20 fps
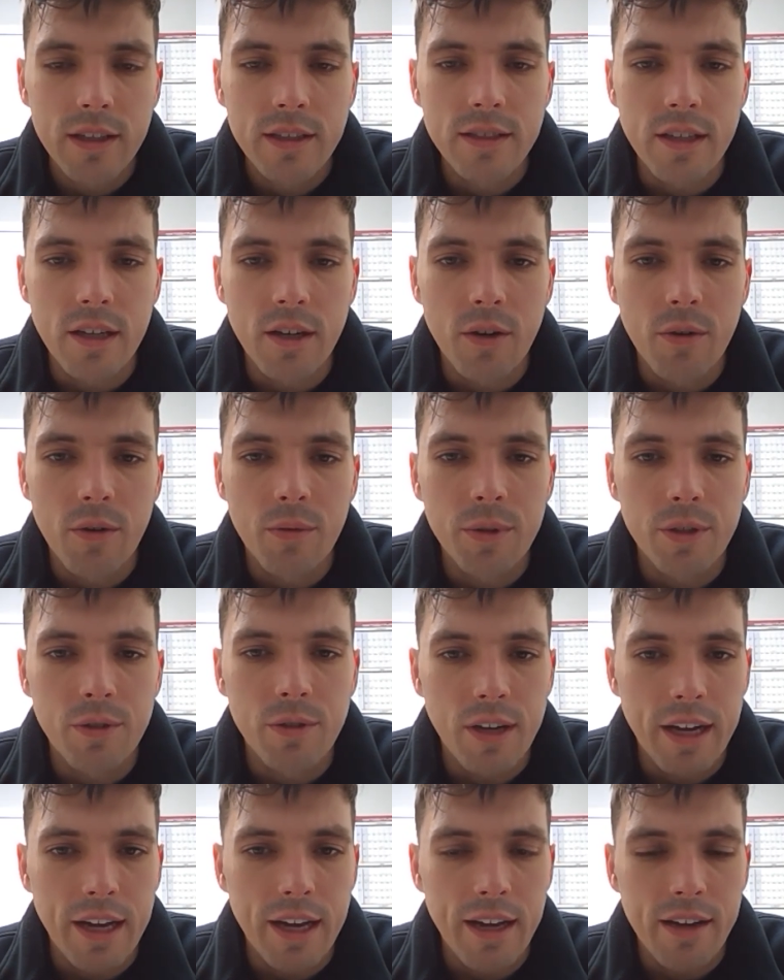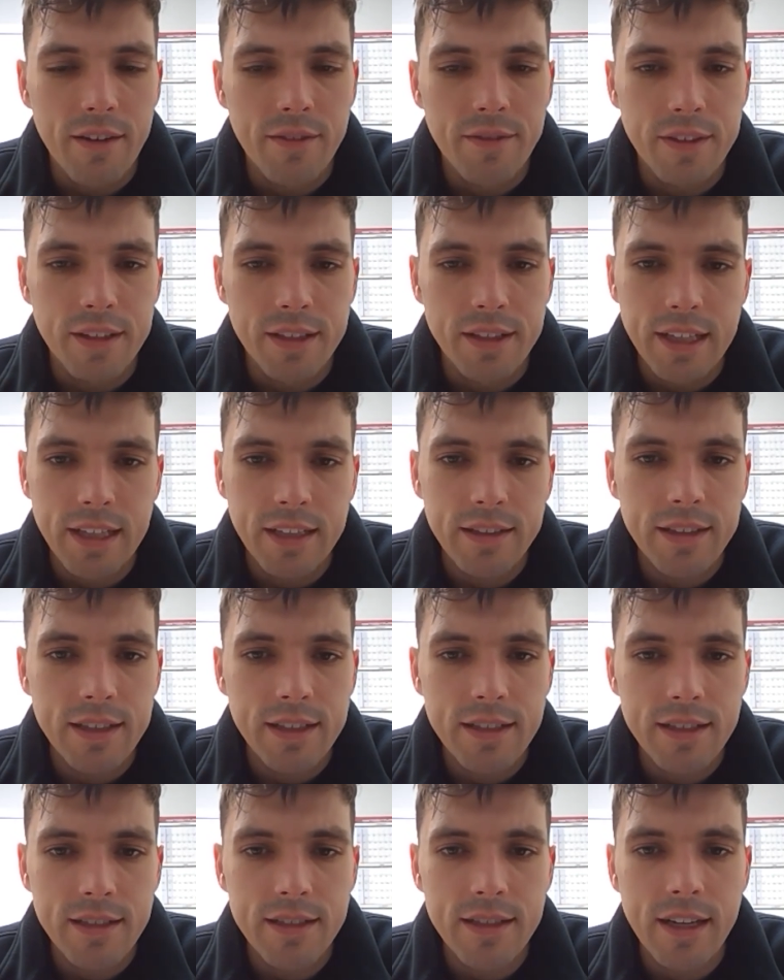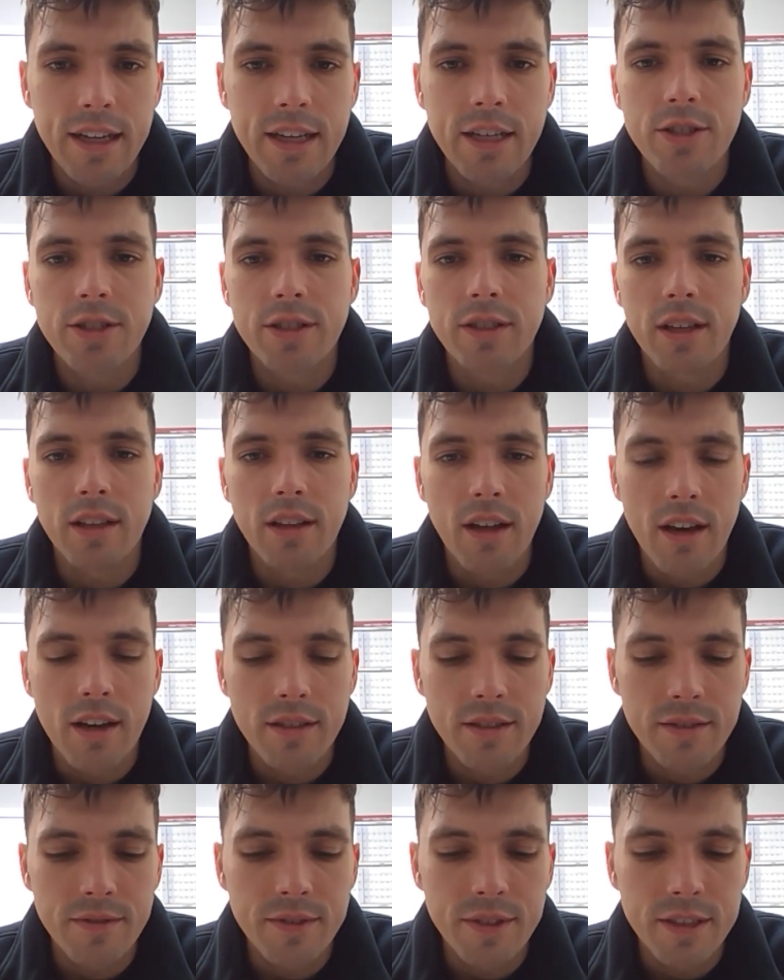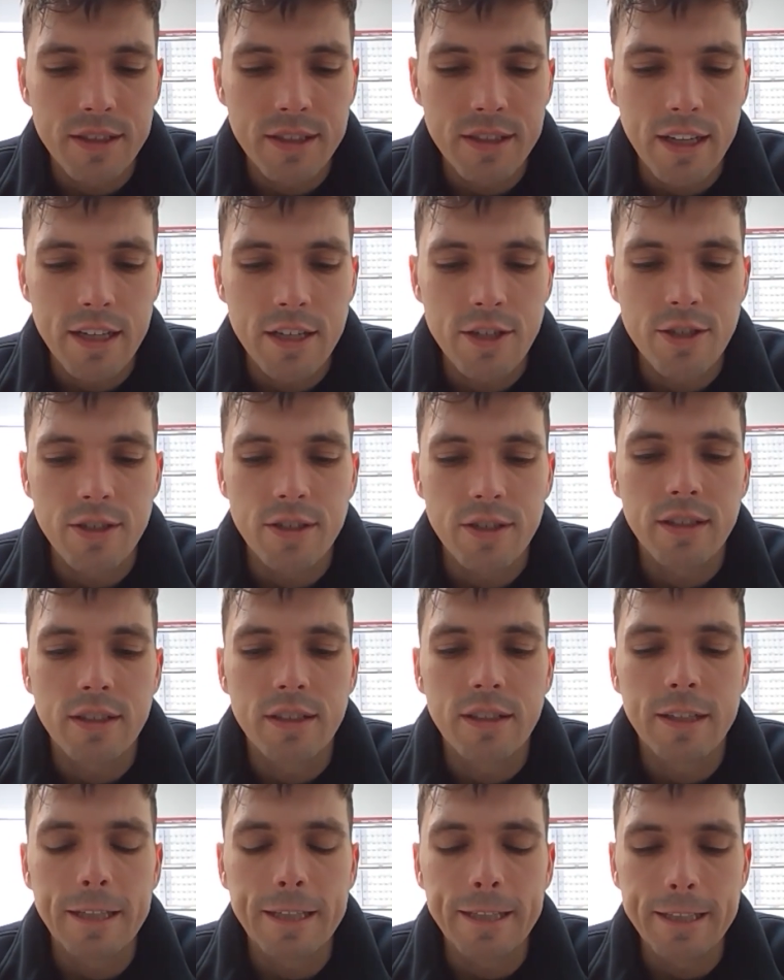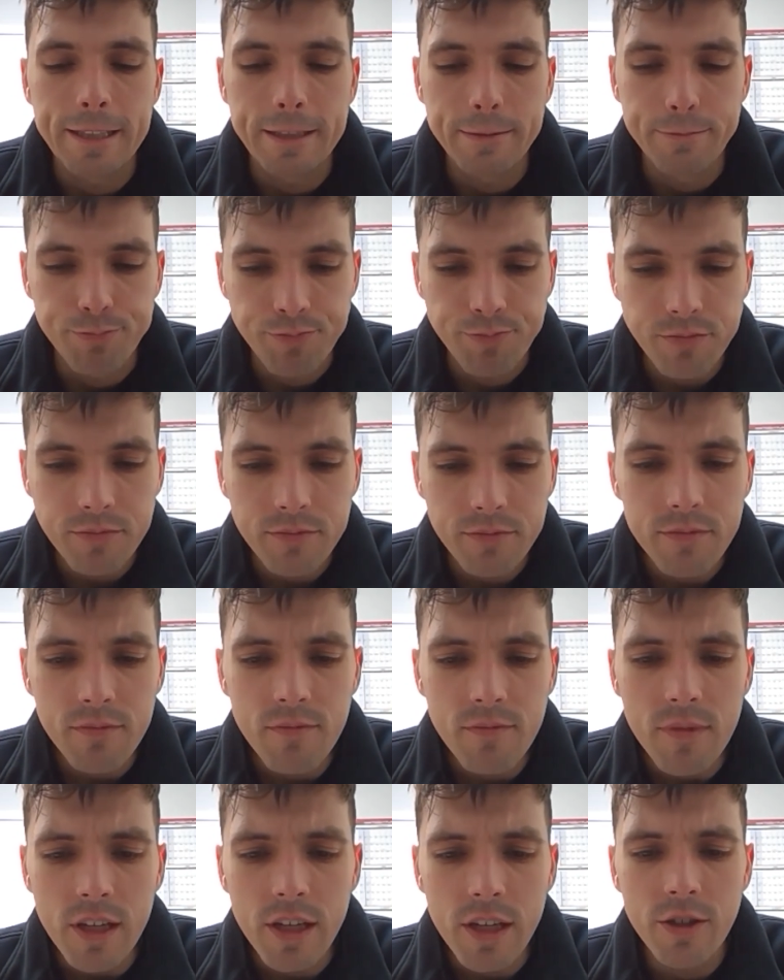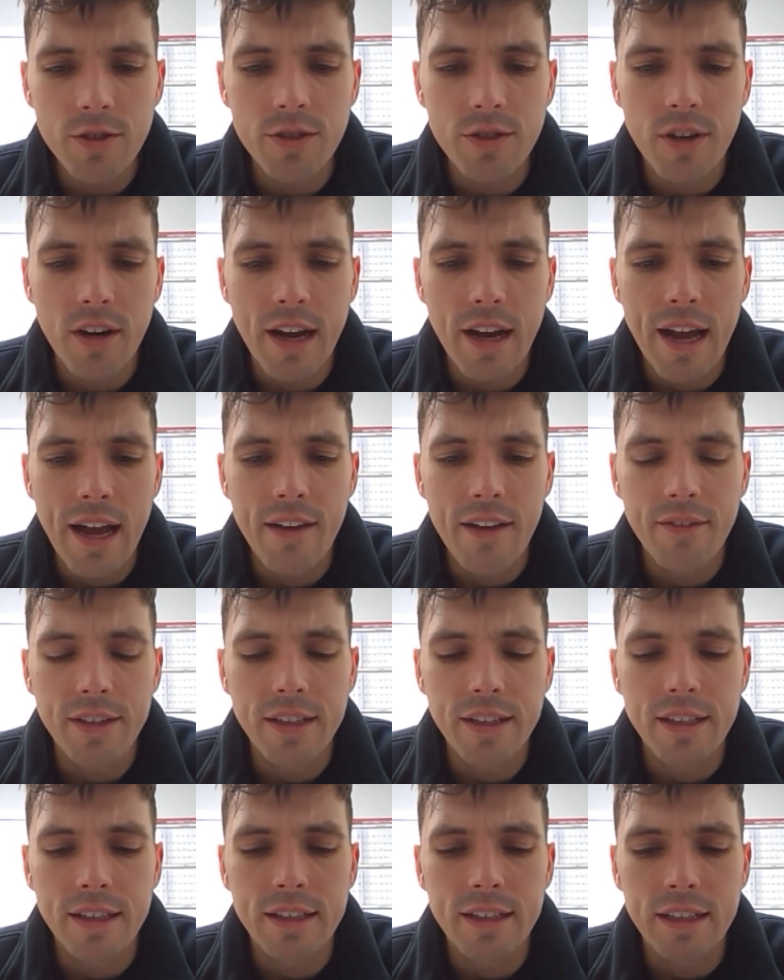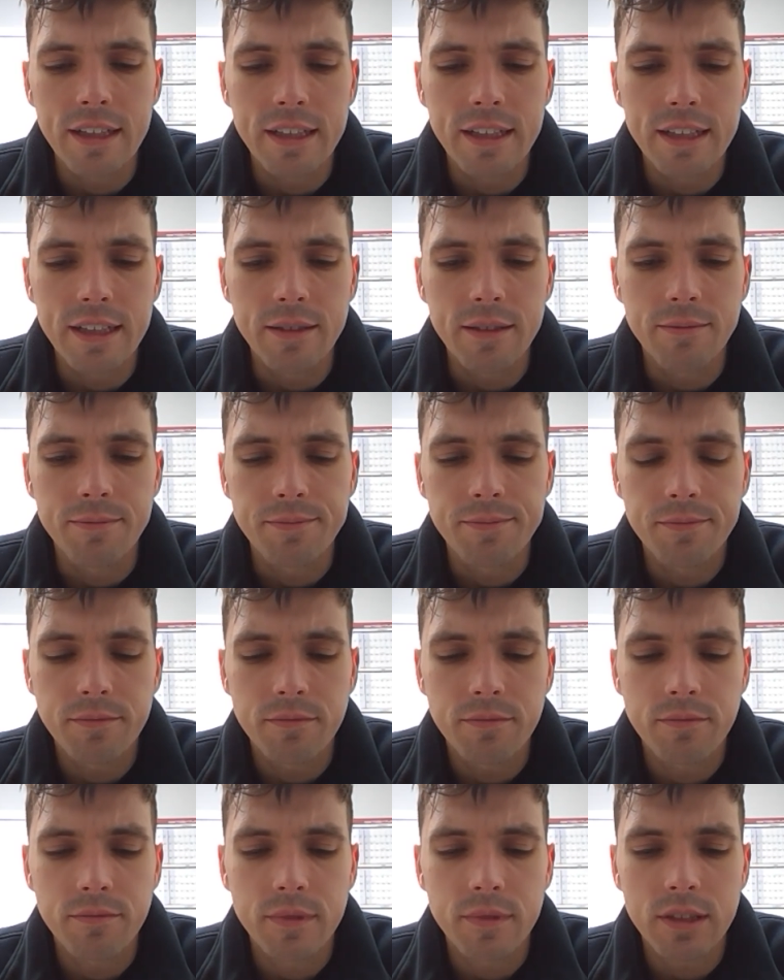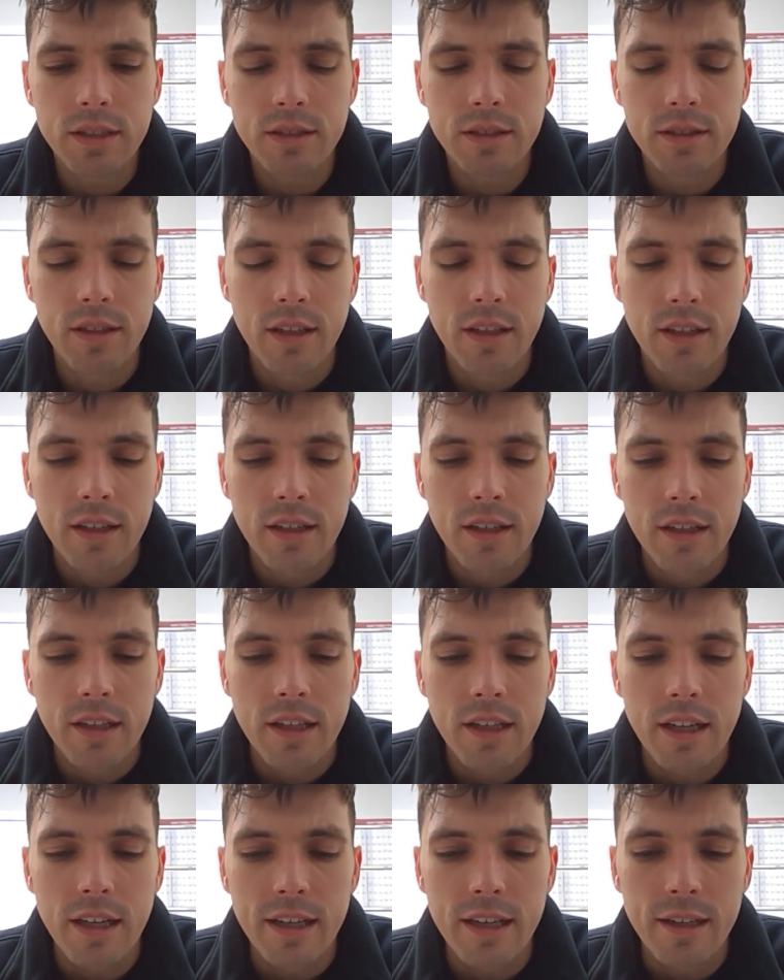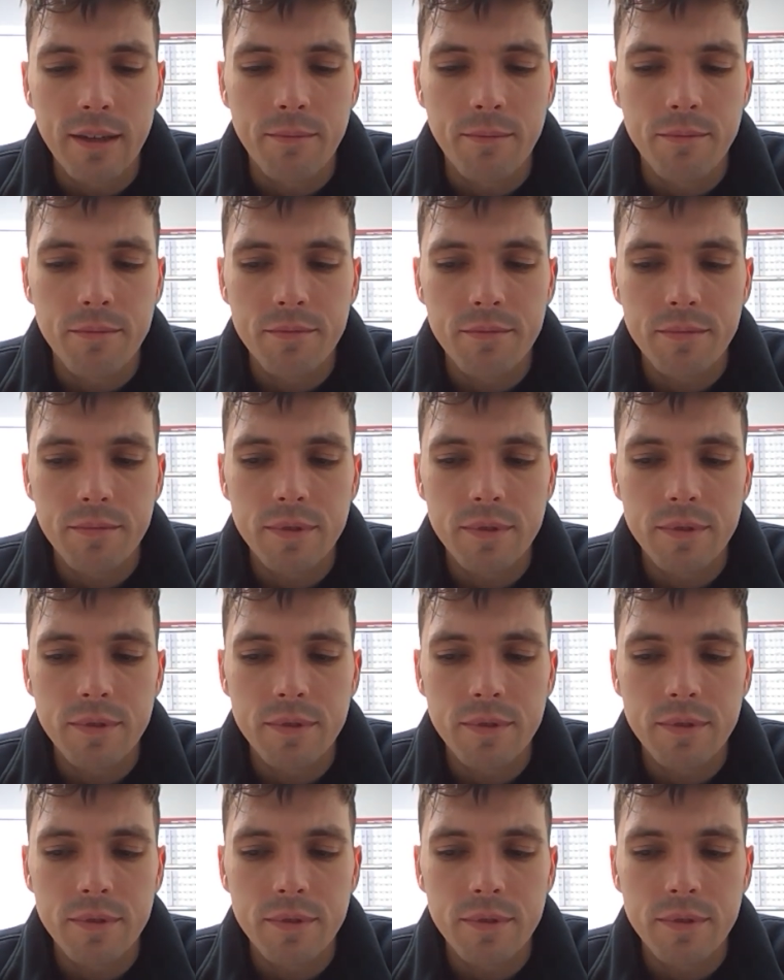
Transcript: So you'll have the tingling sensation, the loss of sensation. Um, you'll start having um, um,